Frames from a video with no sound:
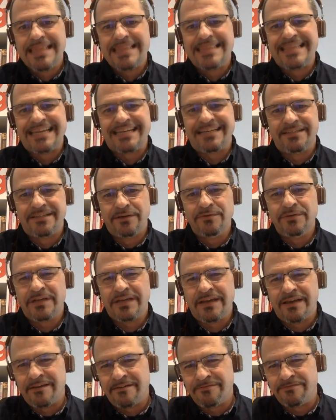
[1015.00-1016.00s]
that don't
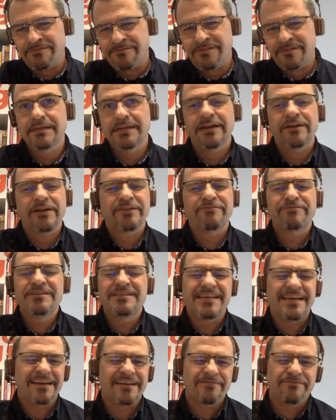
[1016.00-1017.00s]
have, like
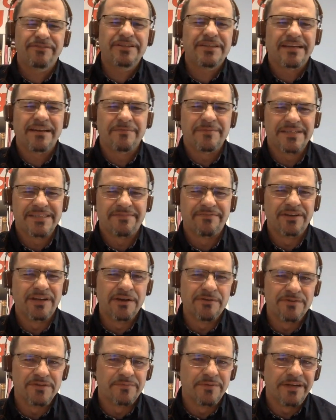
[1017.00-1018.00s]
fintech companies have
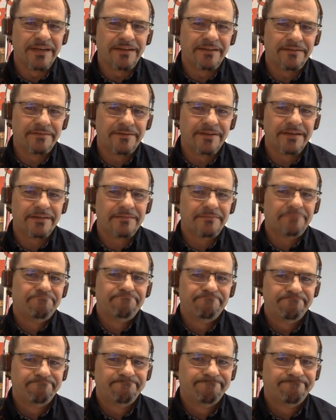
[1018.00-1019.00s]
loads of money,
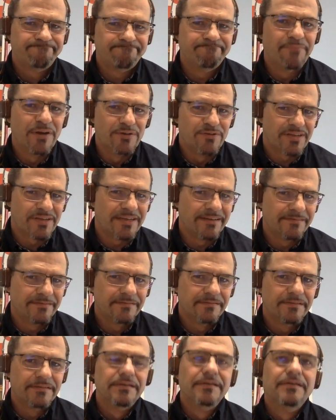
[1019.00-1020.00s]
mostly.
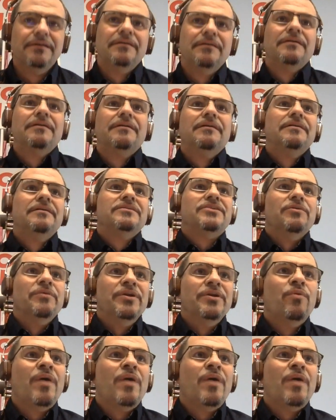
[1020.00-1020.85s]
So in a